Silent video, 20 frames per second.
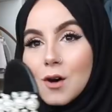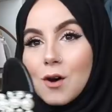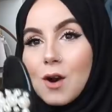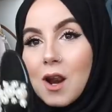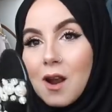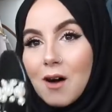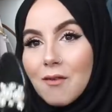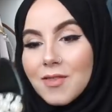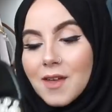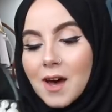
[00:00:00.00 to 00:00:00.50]
I
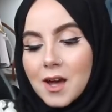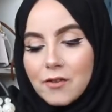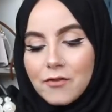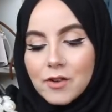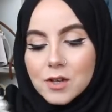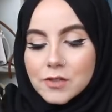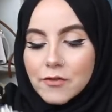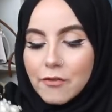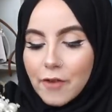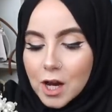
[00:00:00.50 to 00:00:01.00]
love that. It
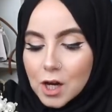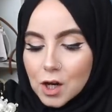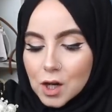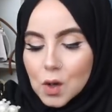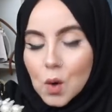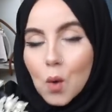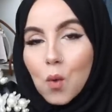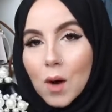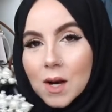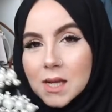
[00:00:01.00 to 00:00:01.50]
feels very
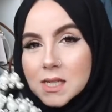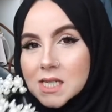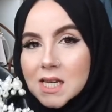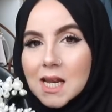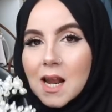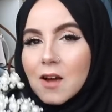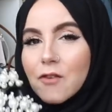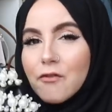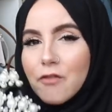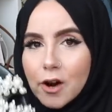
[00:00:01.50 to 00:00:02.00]
good
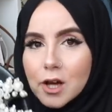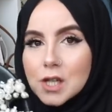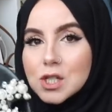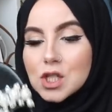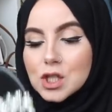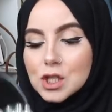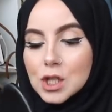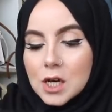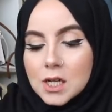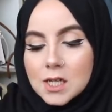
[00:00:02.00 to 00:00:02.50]
quality, like very
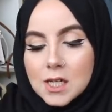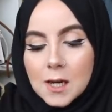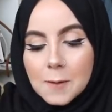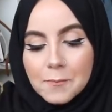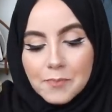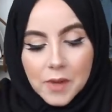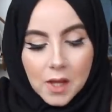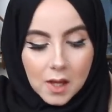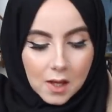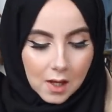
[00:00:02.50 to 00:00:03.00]

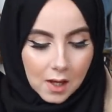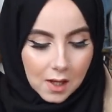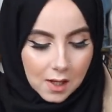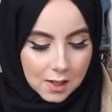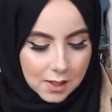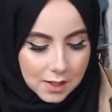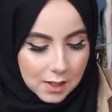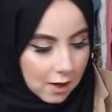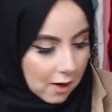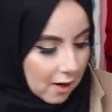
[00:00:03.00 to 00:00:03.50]
sturdy.
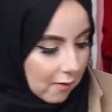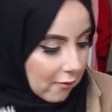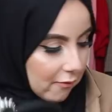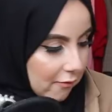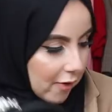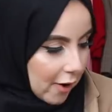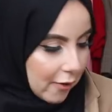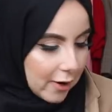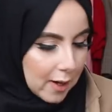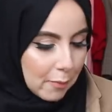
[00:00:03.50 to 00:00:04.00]
So I'm
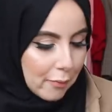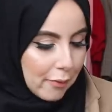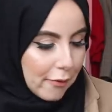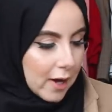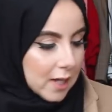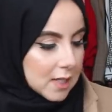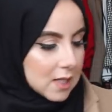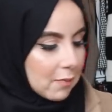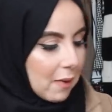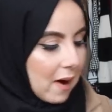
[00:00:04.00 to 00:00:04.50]
very
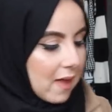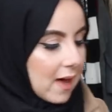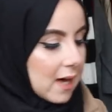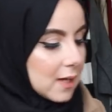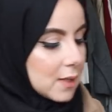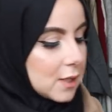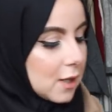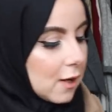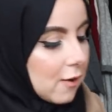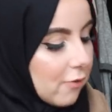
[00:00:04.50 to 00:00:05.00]
impressed by
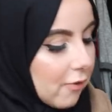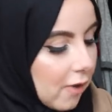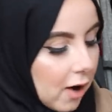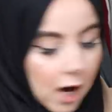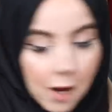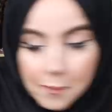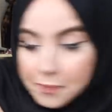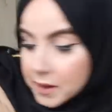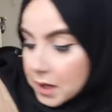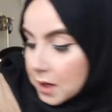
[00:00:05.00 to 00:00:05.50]
that so
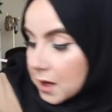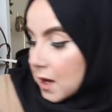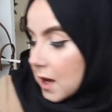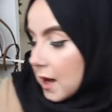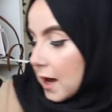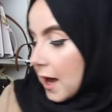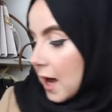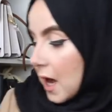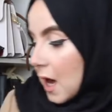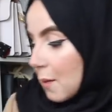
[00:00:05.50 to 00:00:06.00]
far.
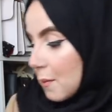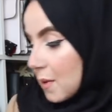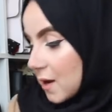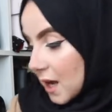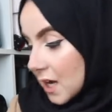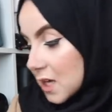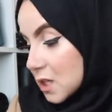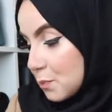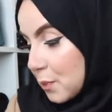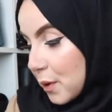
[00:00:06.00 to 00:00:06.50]

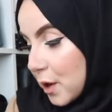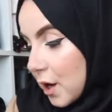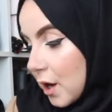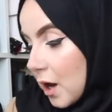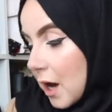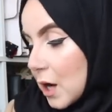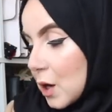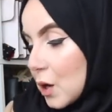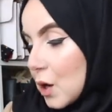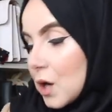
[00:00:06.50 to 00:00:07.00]
Next pair
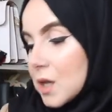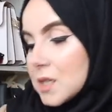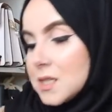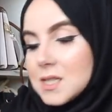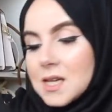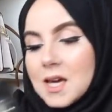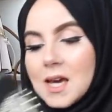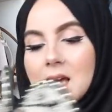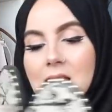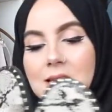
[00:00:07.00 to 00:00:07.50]
I
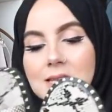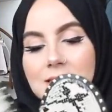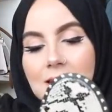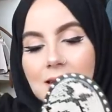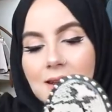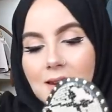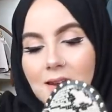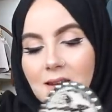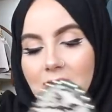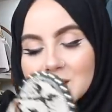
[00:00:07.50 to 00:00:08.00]
got is
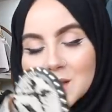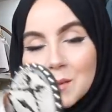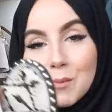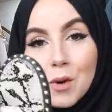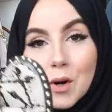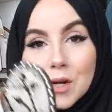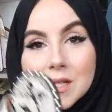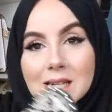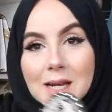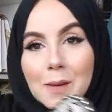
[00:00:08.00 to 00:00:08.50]
some
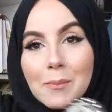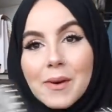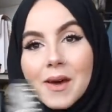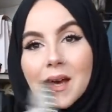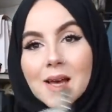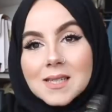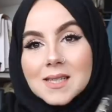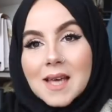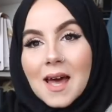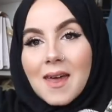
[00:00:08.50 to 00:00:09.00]
more
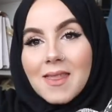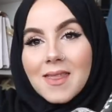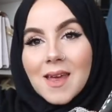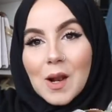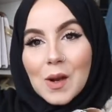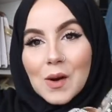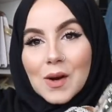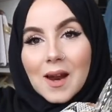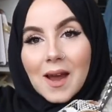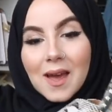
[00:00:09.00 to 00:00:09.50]
slippers and they
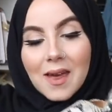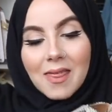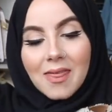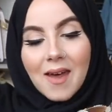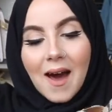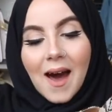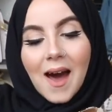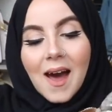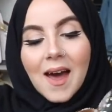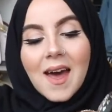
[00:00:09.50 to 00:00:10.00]
look like
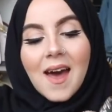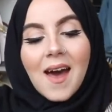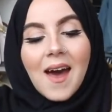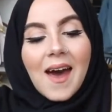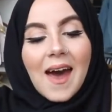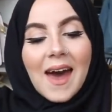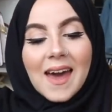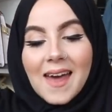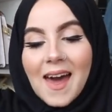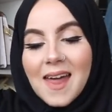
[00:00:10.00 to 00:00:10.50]
that.
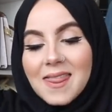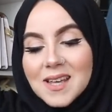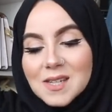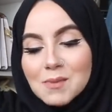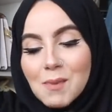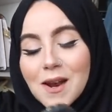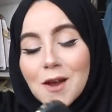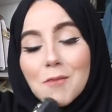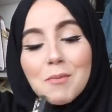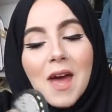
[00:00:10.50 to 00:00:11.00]
Again, this
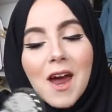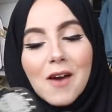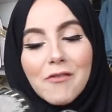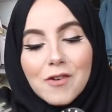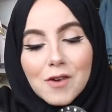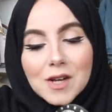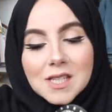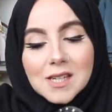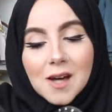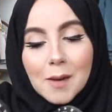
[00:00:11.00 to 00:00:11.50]
might not be
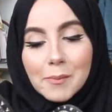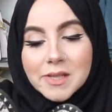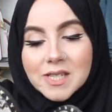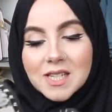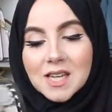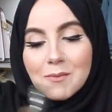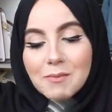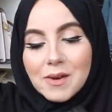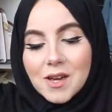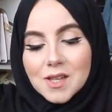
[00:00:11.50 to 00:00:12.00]
everyone's cup of
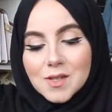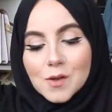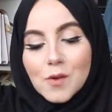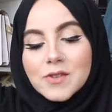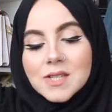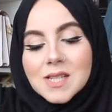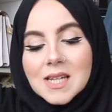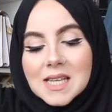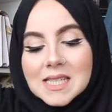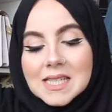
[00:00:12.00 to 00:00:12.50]
tea because
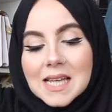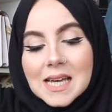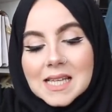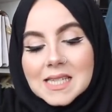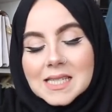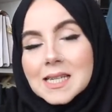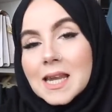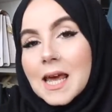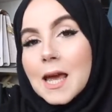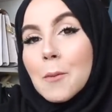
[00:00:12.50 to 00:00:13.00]
obviously it's like
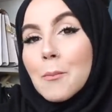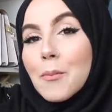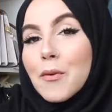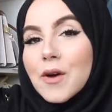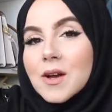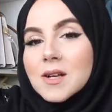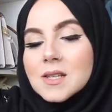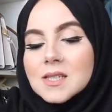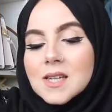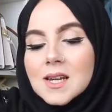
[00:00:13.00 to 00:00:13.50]
snake
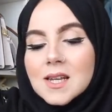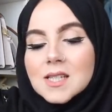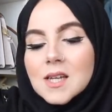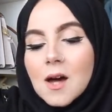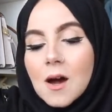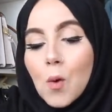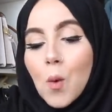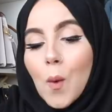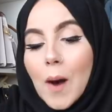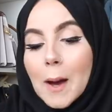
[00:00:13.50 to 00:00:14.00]
print and it's
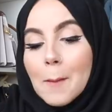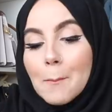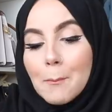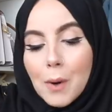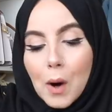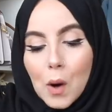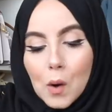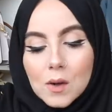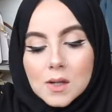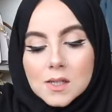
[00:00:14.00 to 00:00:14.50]
quite
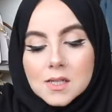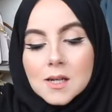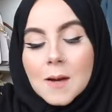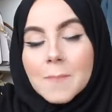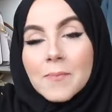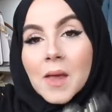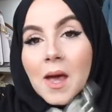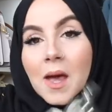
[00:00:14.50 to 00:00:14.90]
bold.